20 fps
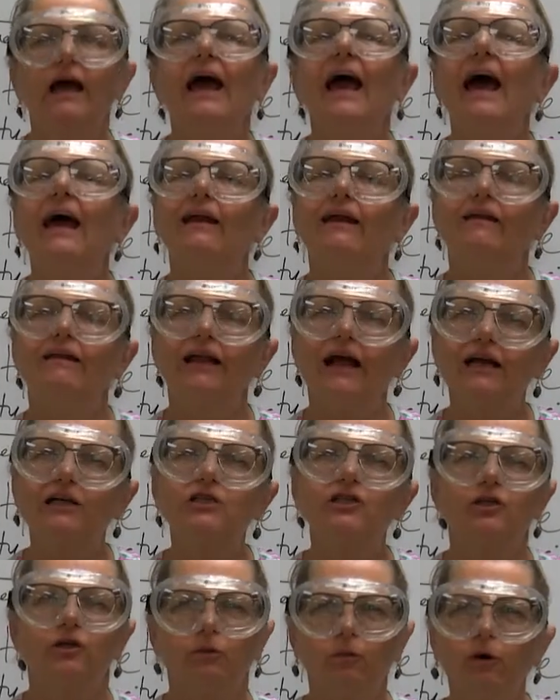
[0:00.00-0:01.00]
And in
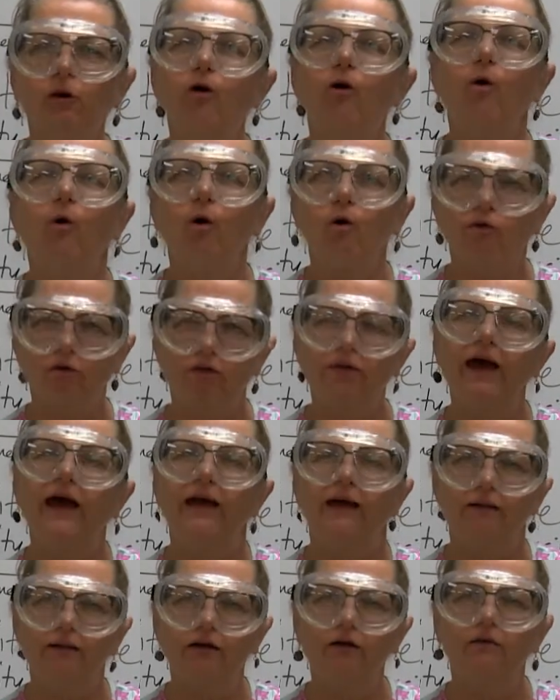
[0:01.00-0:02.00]
lecture, we'll go over that
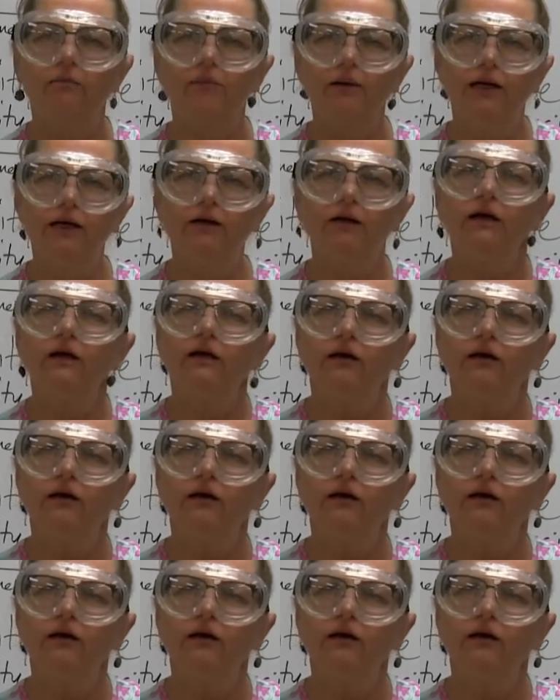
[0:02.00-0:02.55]
a little bit.